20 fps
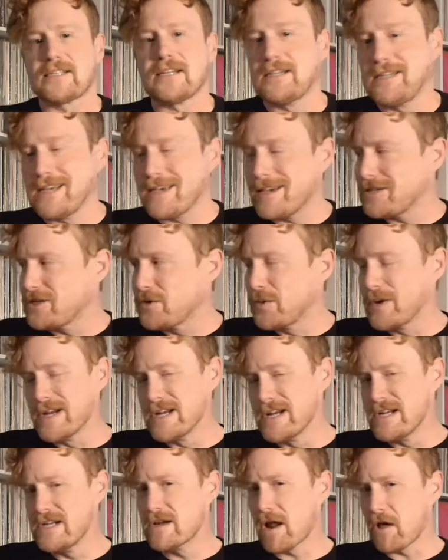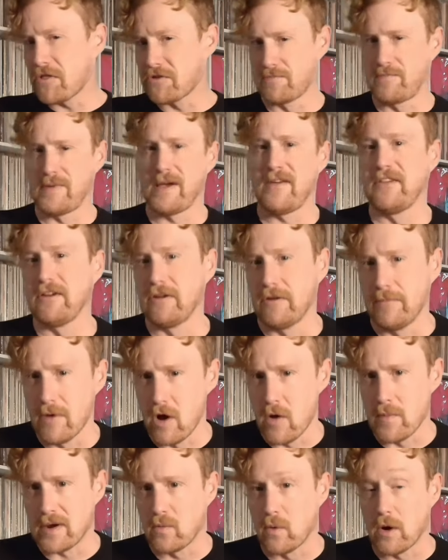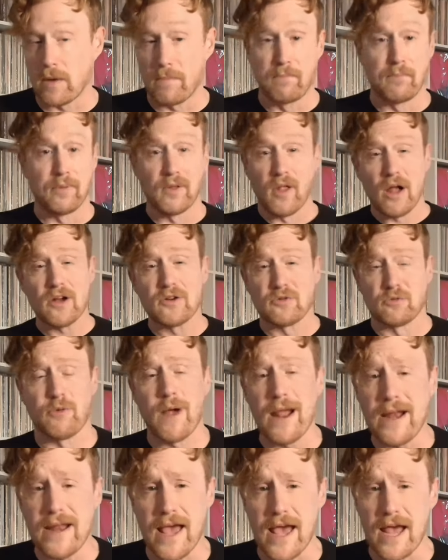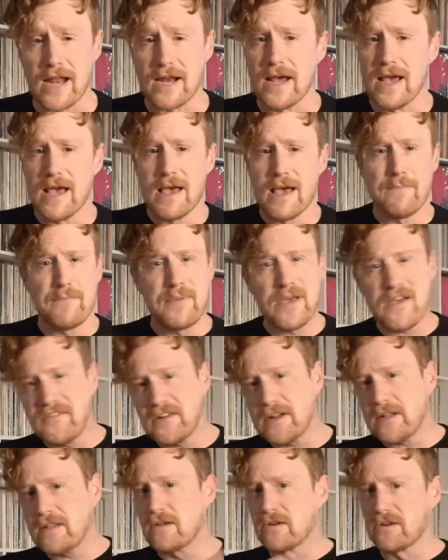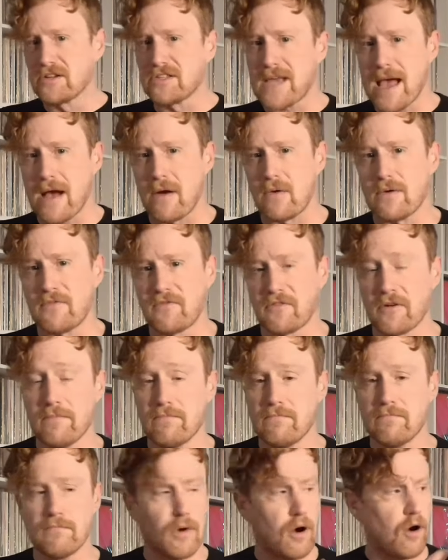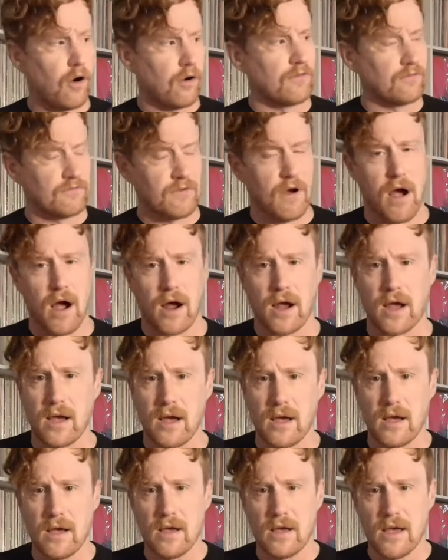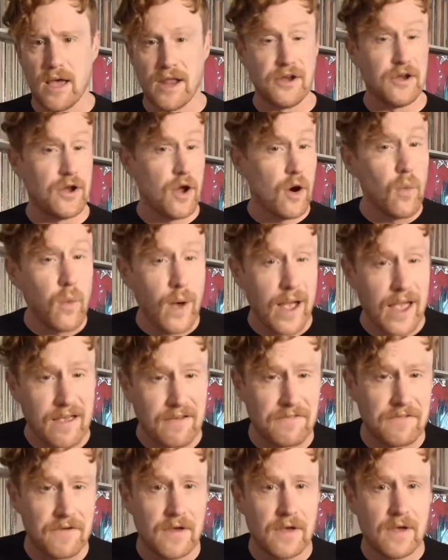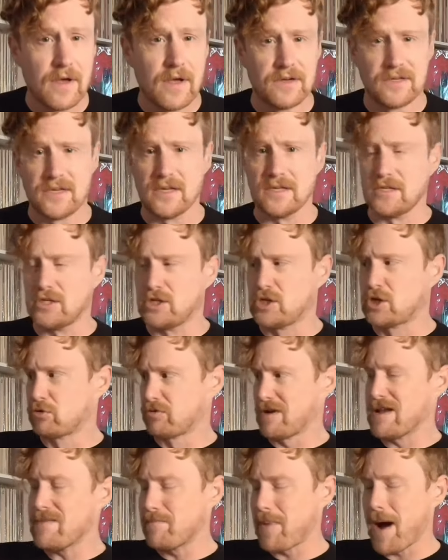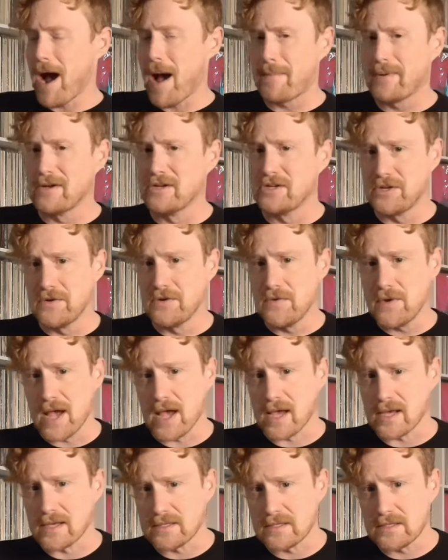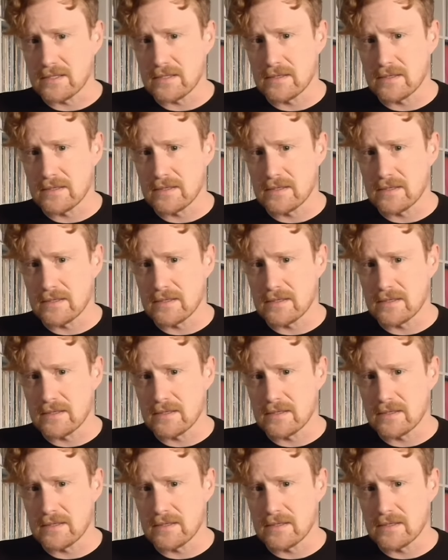dig into another pivotal moment where Blonde Redhead pivoted their sound from art rock and no wave to dream pop and shoegaze.